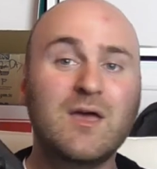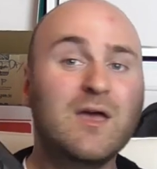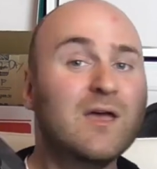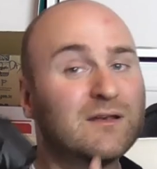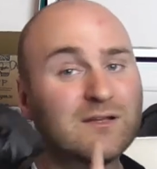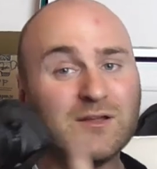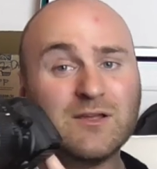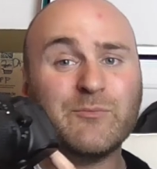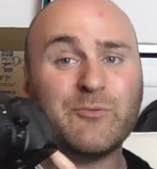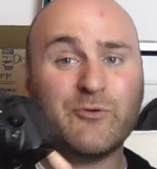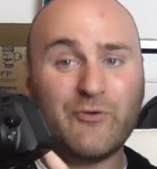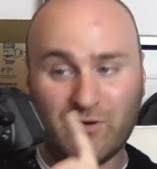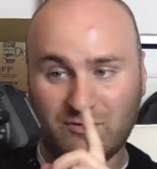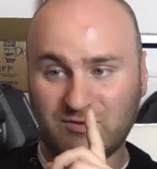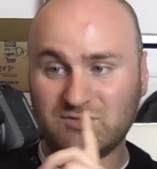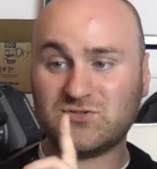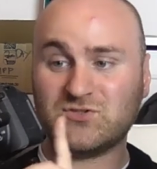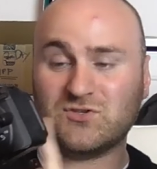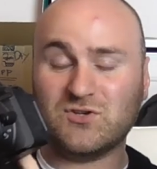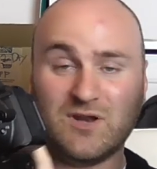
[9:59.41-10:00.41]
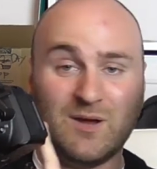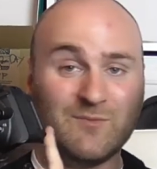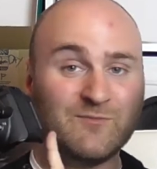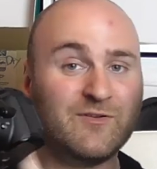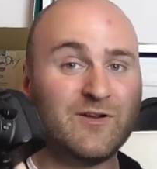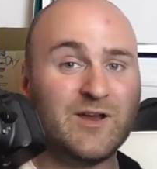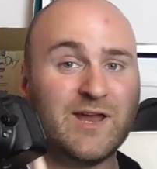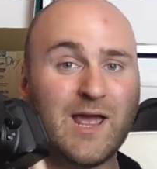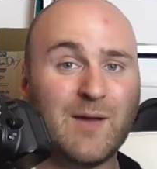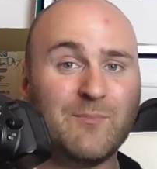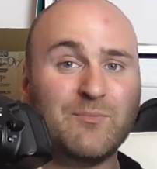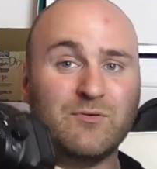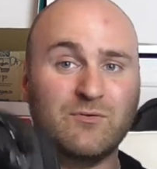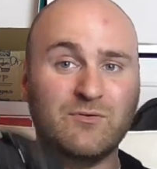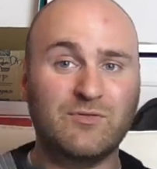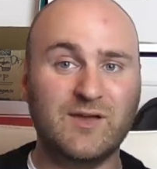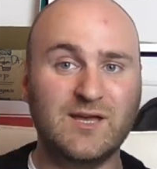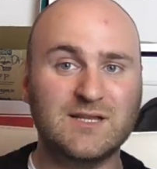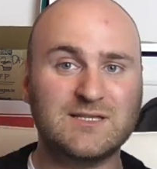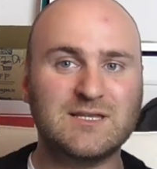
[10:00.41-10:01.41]
Don't get me wrong, this is good. I'm very happy with
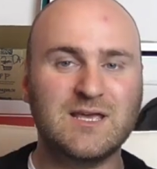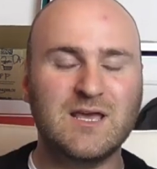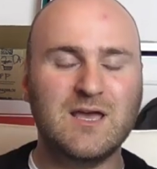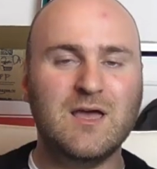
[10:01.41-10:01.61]
it.